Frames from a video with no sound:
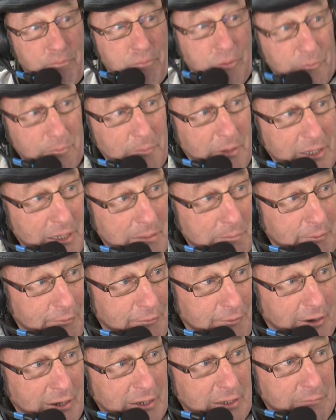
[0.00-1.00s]
put my number
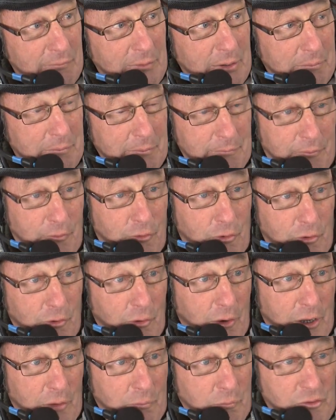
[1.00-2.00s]
five, number
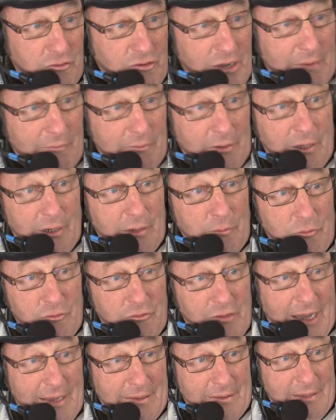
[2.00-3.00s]
four on, whichever I
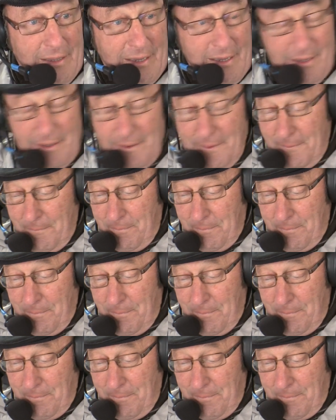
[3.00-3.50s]
was that day.